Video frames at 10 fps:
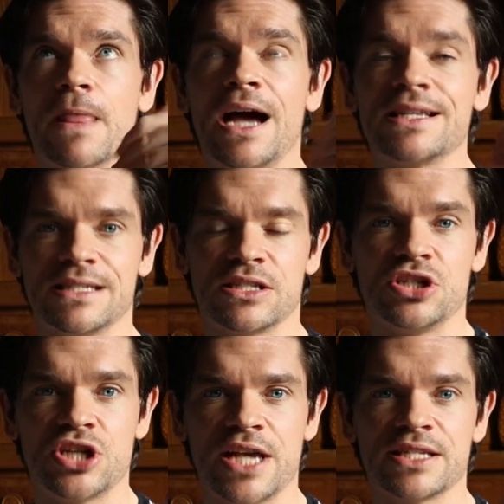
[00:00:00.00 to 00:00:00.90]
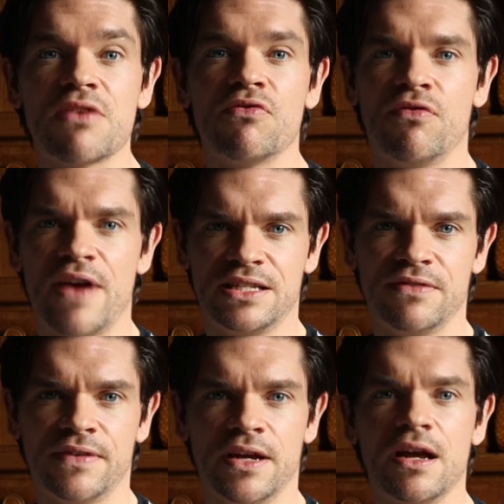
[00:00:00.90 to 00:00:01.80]
as it suggests,
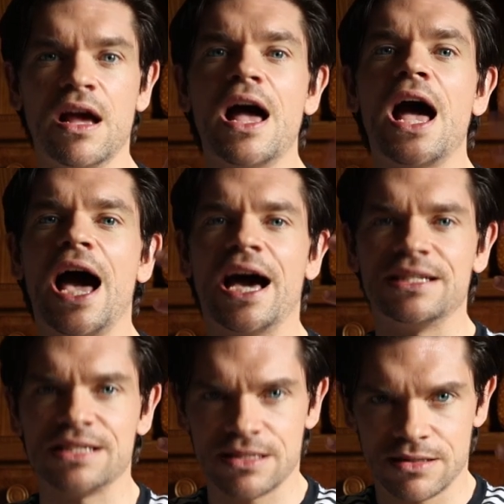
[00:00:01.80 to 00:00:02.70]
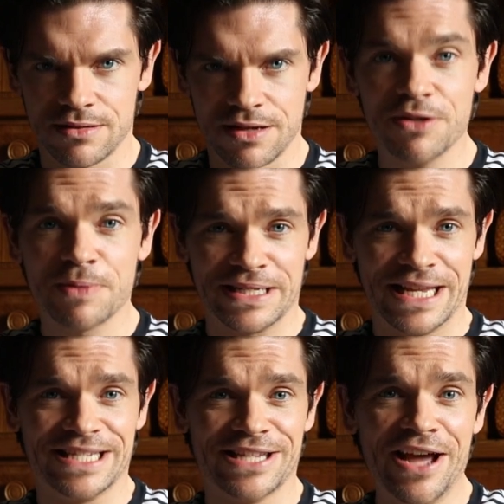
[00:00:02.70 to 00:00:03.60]
vetiver and I was about to
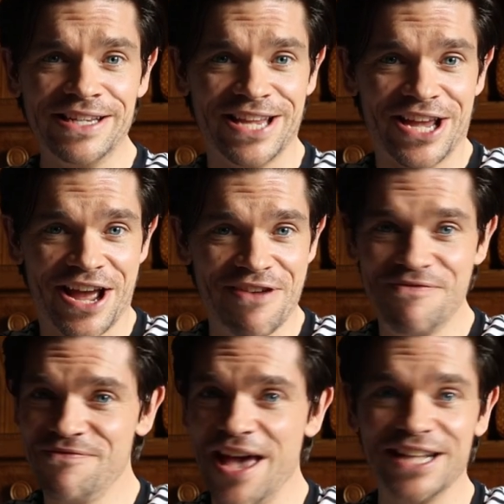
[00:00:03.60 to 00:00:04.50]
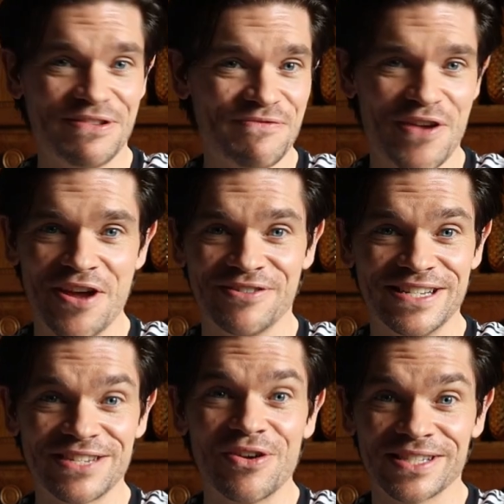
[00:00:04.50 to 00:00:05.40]
say cider, vetiver
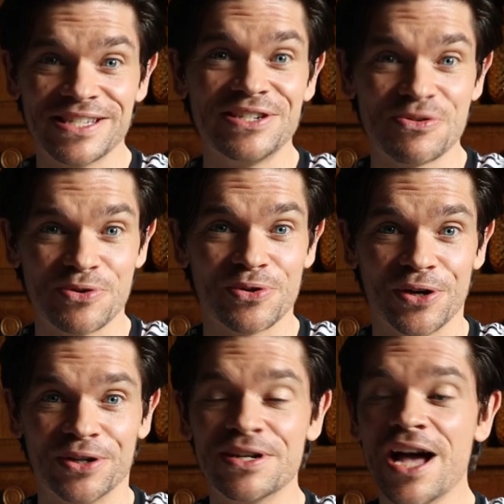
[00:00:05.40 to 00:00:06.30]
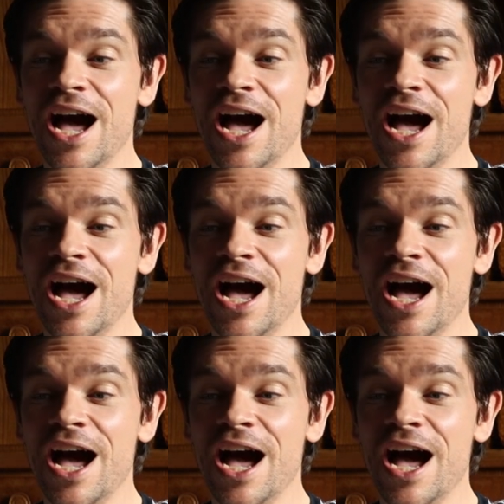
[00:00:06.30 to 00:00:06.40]
and cedarwood oil.